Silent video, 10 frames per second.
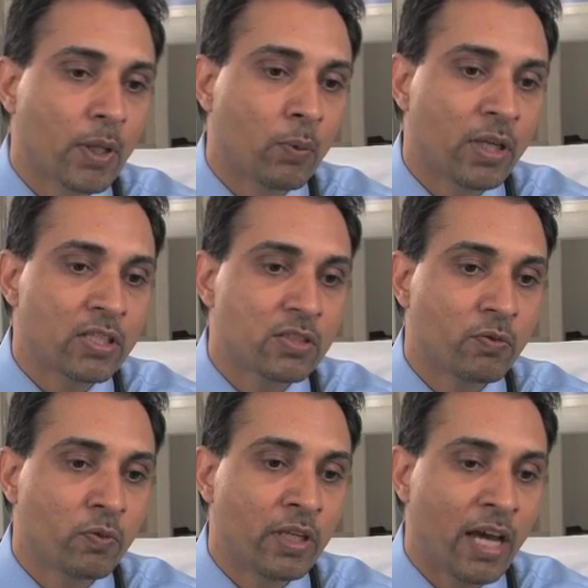Once
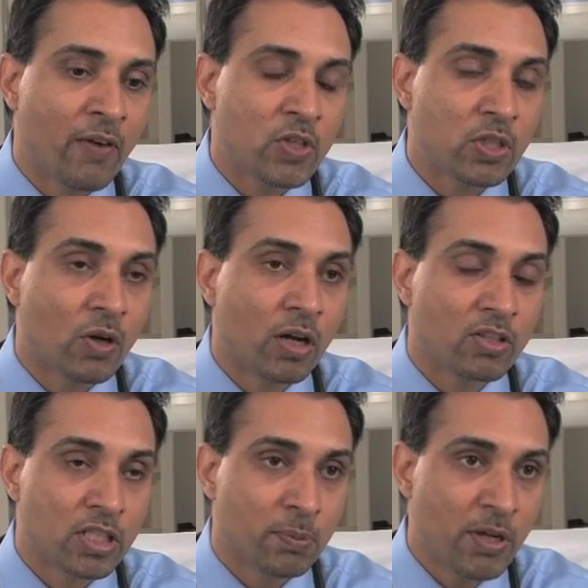we have a strong
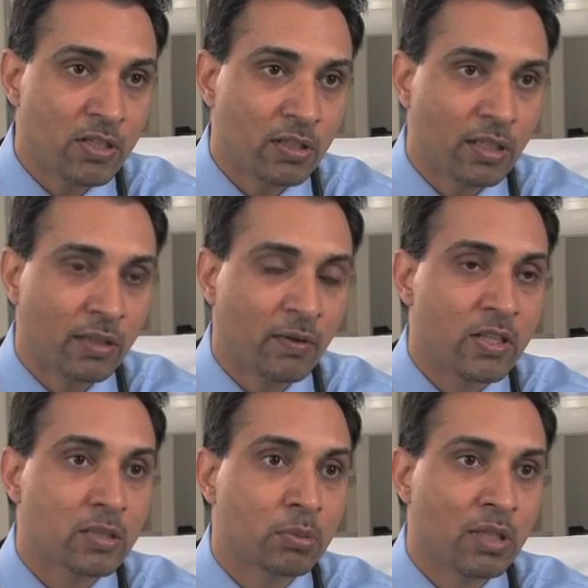suspicion that there
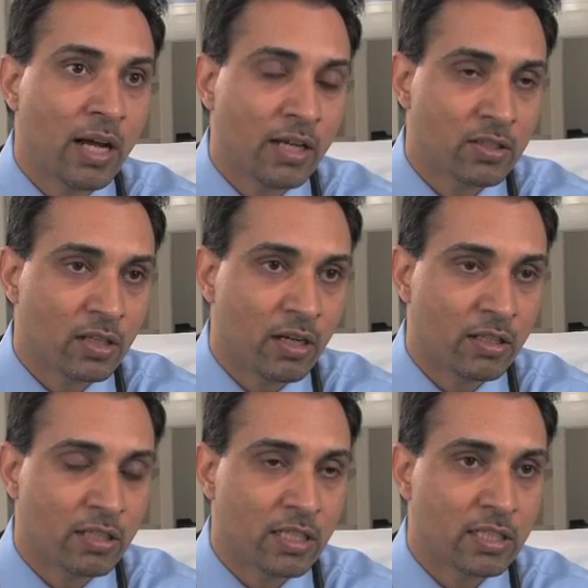is a blockage in the heart
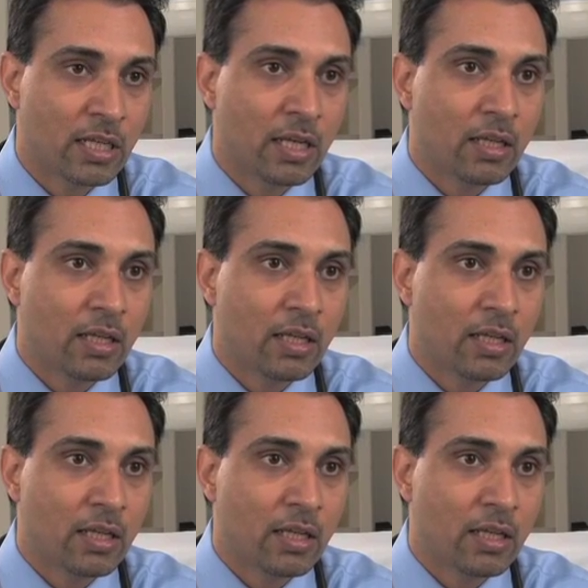disease,